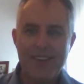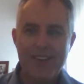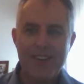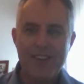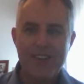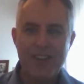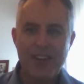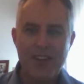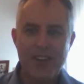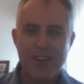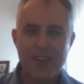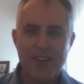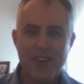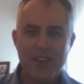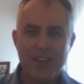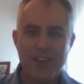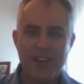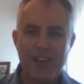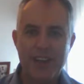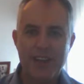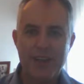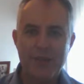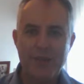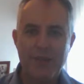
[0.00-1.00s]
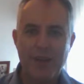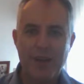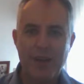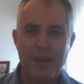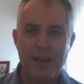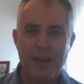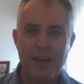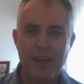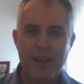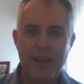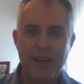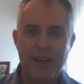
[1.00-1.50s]
session is
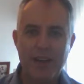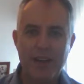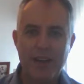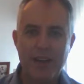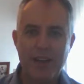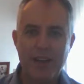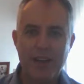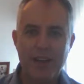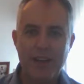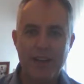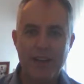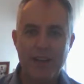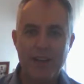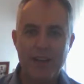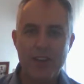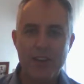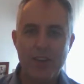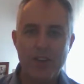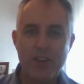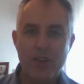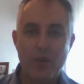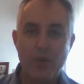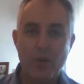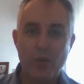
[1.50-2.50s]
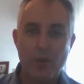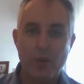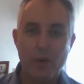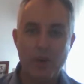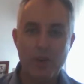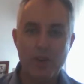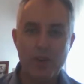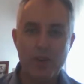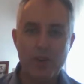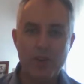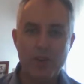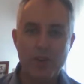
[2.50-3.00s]
by Sean
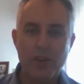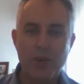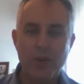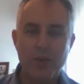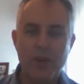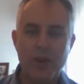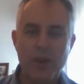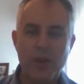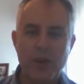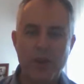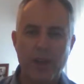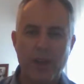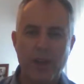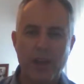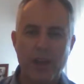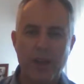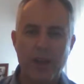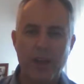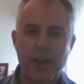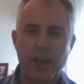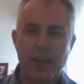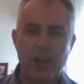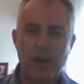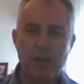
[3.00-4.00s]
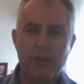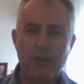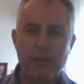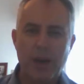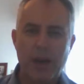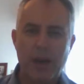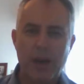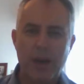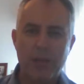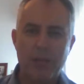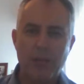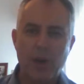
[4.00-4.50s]
Wilden, who'll be looking at
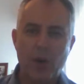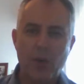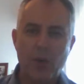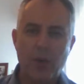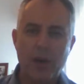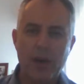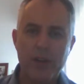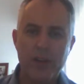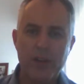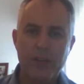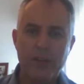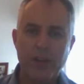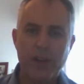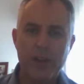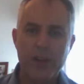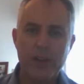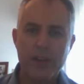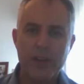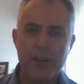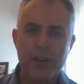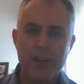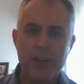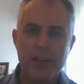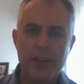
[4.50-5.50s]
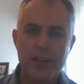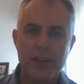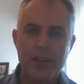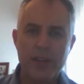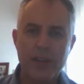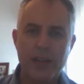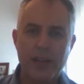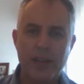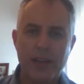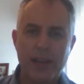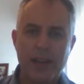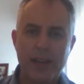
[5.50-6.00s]
mobile
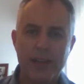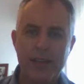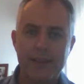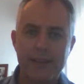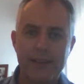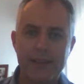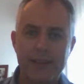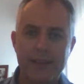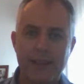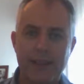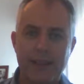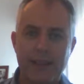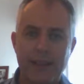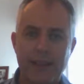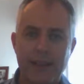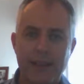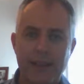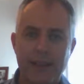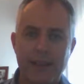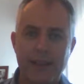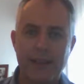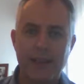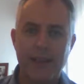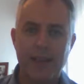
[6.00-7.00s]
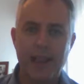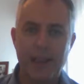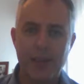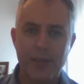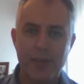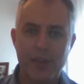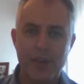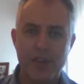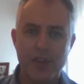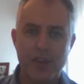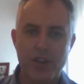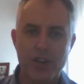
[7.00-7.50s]
devices and
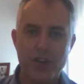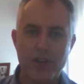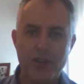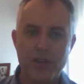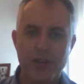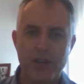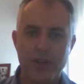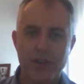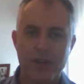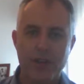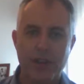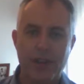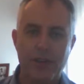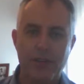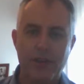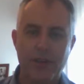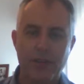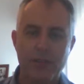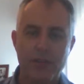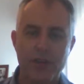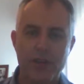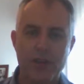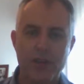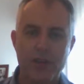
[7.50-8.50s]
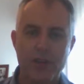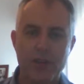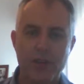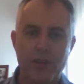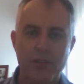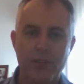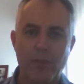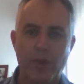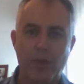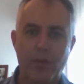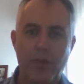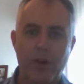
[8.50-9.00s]
images, and how the images
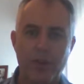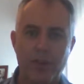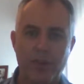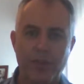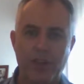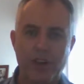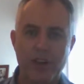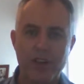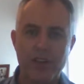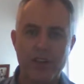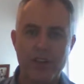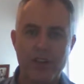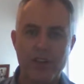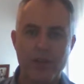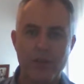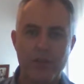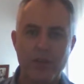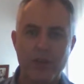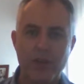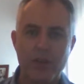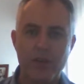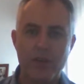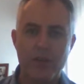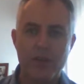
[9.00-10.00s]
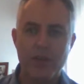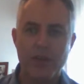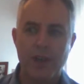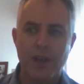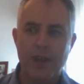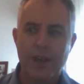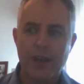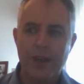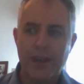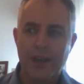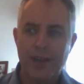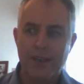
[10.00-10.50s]
on mobile devices can be used
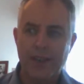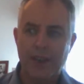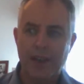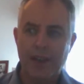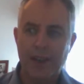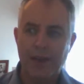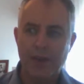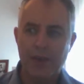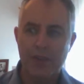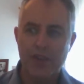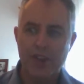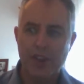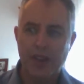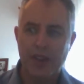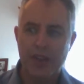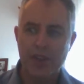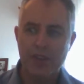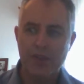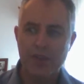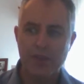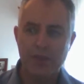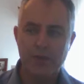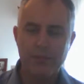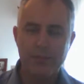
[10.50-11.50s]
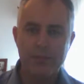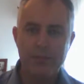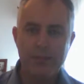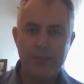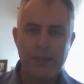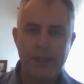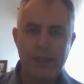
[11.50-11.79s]
in the language classroom.